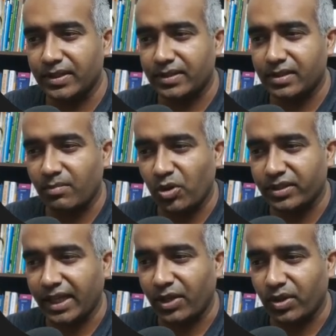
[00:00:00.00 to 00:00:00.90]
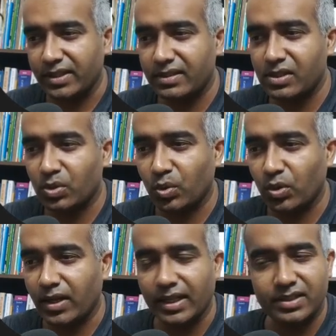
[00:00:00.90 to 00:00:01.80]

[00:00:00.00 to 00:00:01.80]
to discuss about the accuracy score